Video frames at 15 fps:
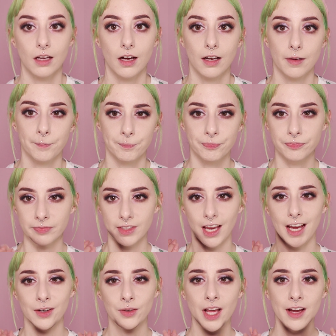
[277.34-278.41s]
I
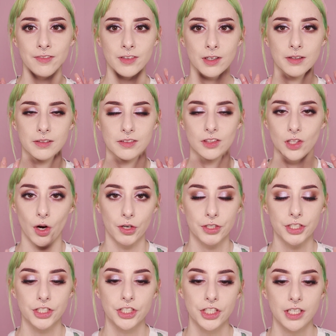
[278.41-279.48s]
don't have a
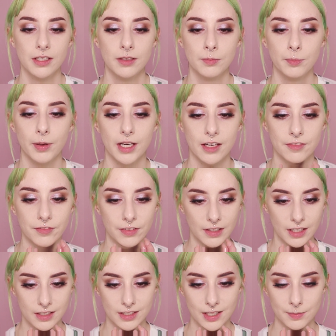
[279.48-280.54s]
large chin, but I feel
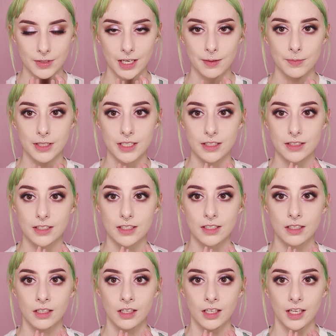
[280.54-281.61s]
like sometimes
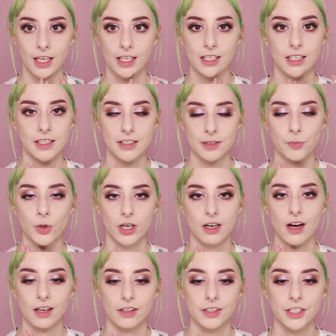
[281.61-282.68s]
it needs more
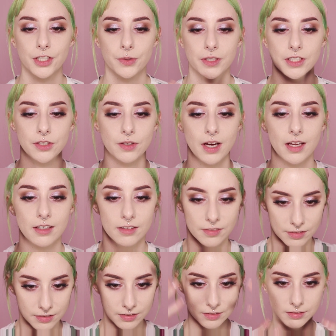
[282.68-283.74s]
color to it to kind
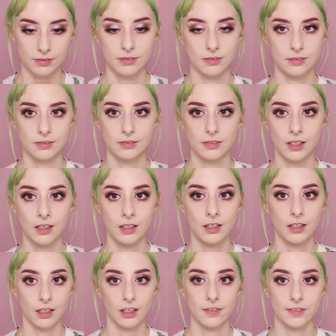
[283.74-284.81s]
of
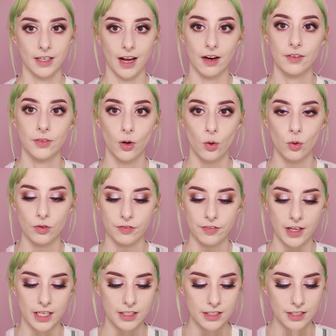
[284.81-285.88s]
even out the whole
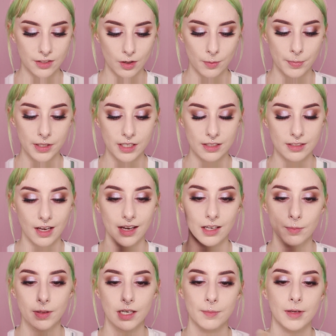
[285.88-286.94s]
face. So I'll put a
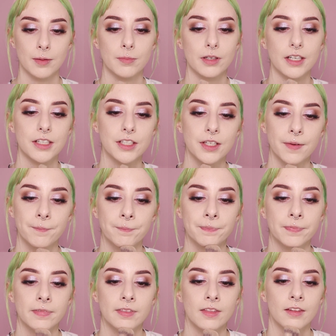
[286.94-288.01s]
tiny bit on my brush
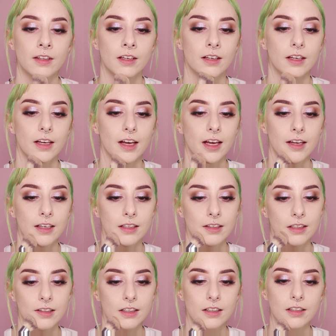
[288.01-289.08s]

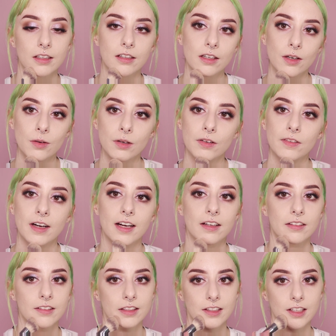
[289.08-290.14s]
and go
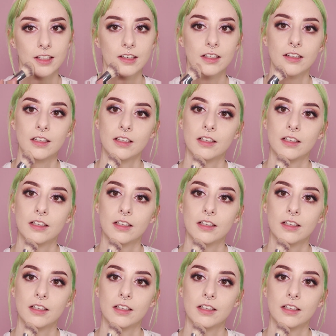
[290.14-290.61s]
around the